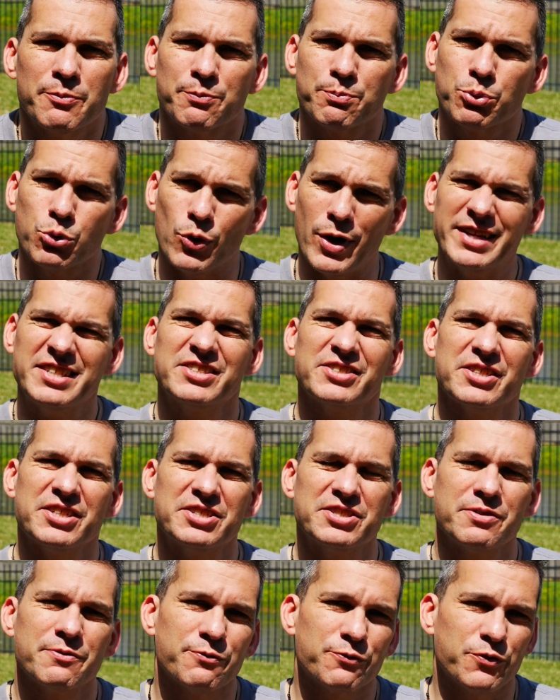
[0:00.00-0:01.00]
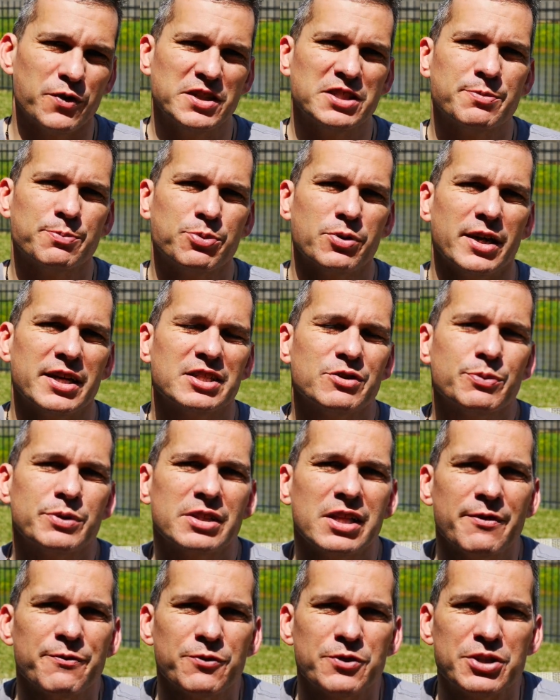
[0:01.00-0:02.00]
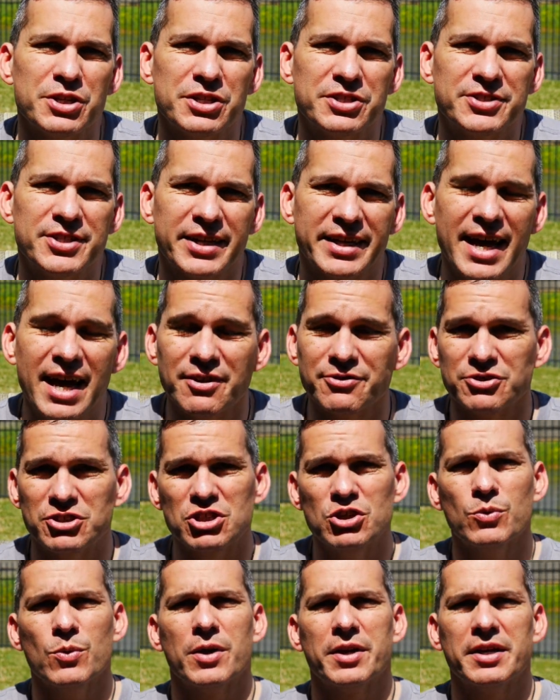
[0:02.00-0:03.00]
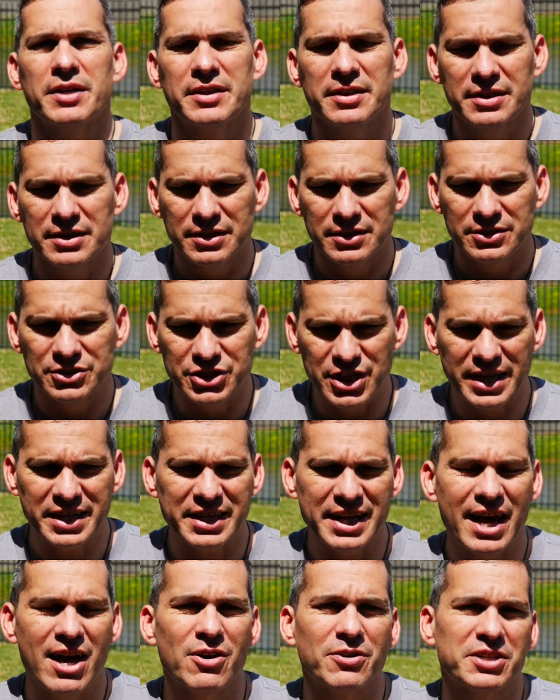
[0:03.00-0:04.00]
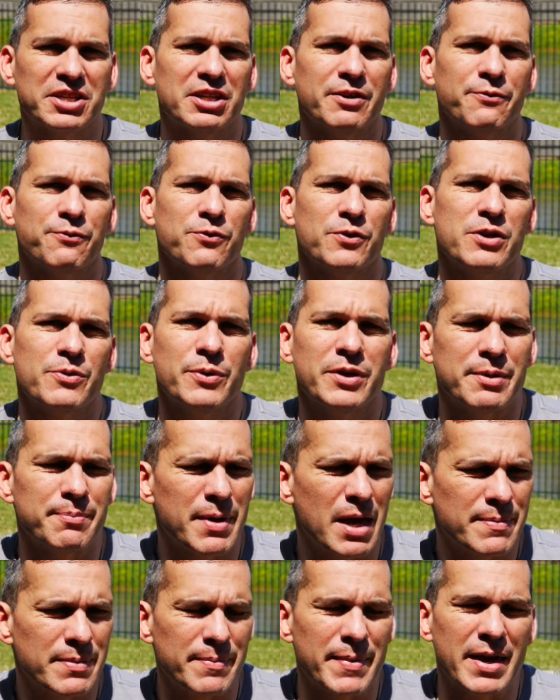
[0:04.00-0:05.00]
pressless French press we'd love for you to check out. Do you want to check it out, get a free one, and maybe